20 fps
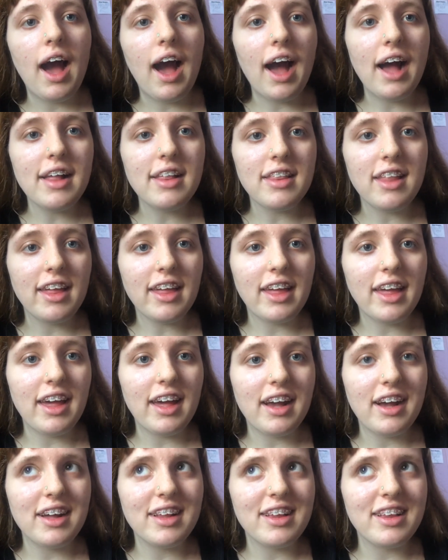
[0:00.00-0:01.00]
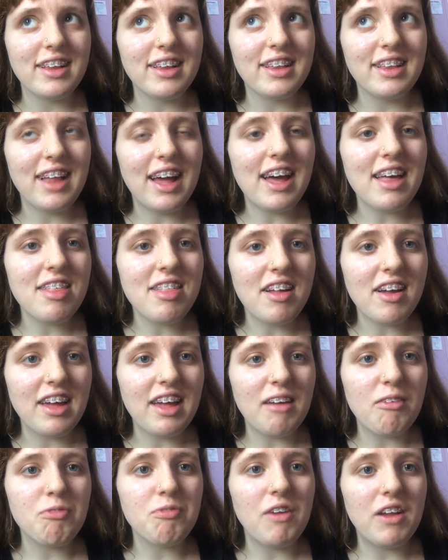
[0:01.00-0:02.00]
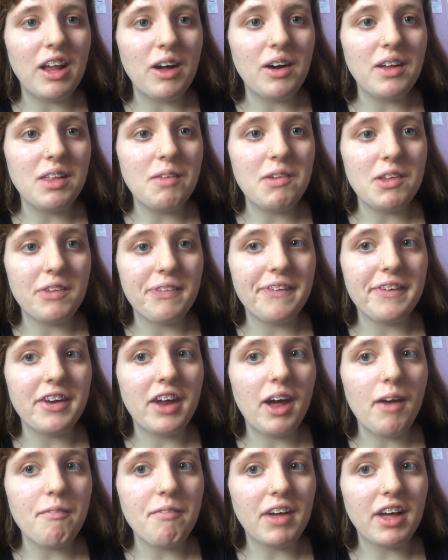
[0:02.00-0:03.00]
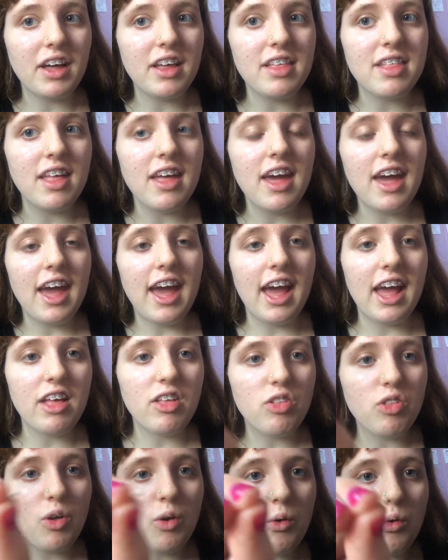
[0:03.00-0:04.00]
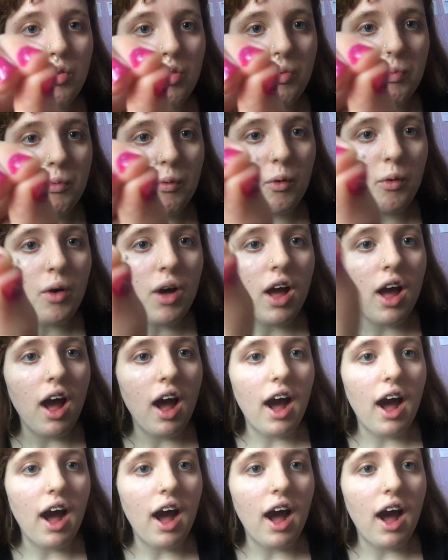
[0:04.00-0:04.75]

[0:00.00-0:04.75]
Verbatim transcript: and like last night it fell out in the middle of the night because it's so small.